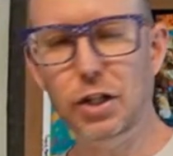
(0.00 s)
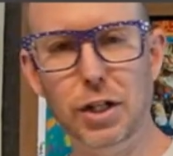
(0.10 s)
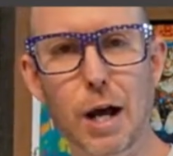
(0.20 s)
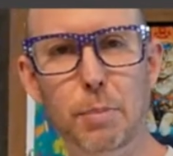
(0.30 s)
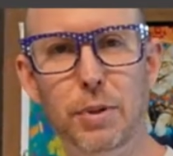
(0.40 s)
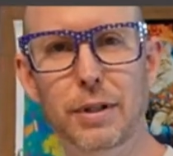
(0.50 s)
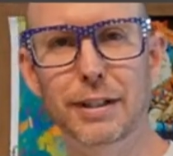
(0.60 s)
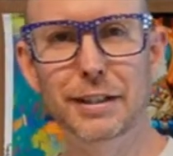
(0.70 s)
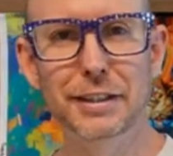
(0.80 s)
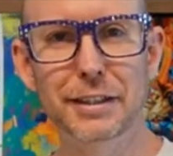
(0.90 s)
shop?
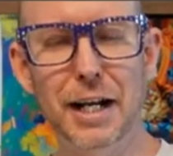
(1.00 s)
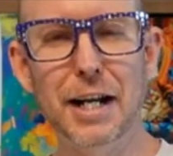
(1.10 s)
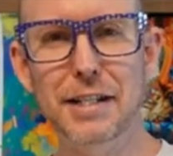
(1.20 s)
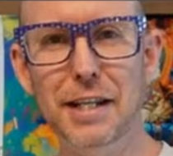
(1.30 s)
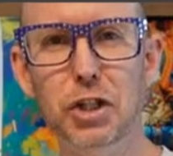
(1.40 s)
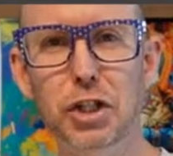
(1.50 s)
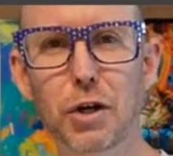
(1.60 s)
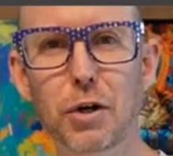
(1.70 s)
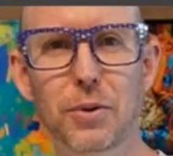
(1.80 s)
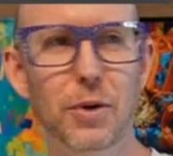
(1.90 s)
Did I say
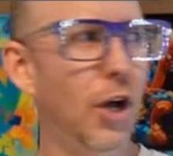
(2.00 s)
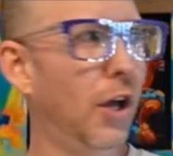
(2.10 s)
show?